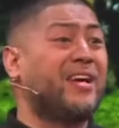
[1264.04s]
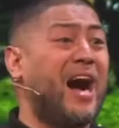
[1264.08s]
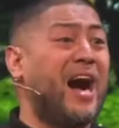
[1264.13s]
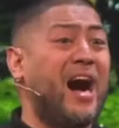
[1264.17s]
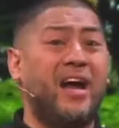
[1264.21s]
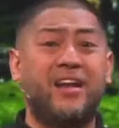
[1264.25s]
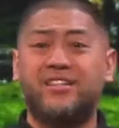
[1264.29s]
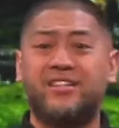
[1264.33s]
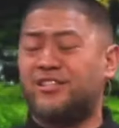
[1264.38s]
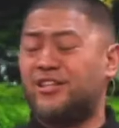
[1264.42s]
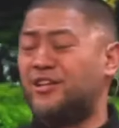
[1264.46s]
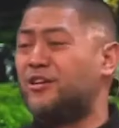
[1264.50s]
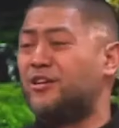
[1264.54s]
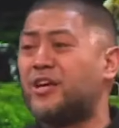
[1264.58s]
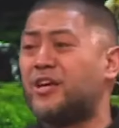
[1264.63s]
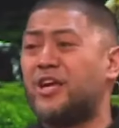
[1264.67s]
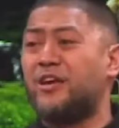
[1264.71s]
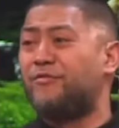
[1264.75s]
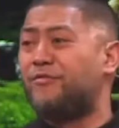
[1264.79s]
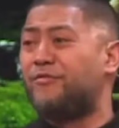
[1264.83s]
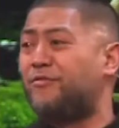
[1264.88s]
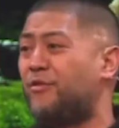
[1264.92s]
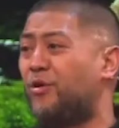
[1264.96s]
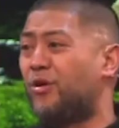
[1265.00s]
God is
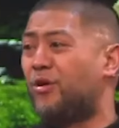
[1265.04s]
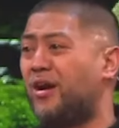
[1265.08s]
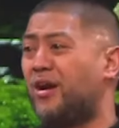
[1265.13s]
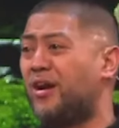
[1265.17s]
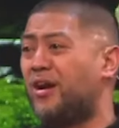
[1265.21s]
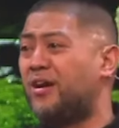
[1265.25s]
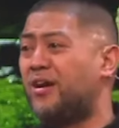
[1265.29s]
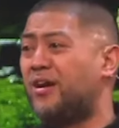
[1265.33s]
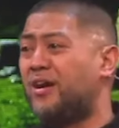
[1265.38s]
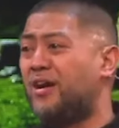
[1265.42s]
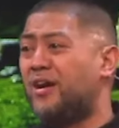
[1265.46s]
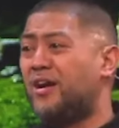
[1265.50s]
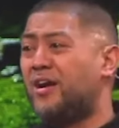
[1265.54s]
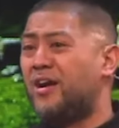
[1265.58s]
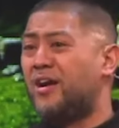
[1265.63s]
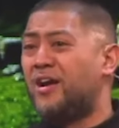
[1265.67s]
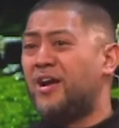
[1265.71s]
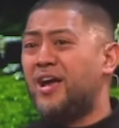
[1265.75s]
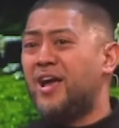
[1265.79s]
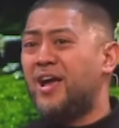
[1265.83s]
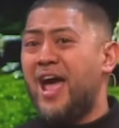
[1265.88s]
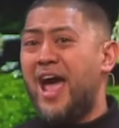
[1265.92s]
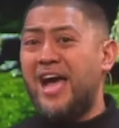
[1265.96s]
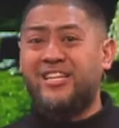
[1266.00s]
looking for.
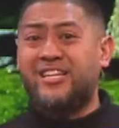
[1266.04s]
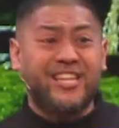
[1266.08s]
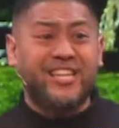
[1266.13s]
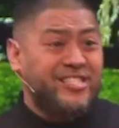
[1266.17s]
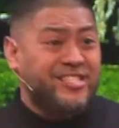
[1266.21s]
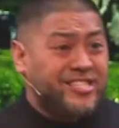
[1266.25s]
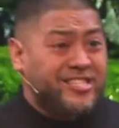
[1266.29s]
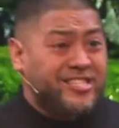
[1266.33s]
As he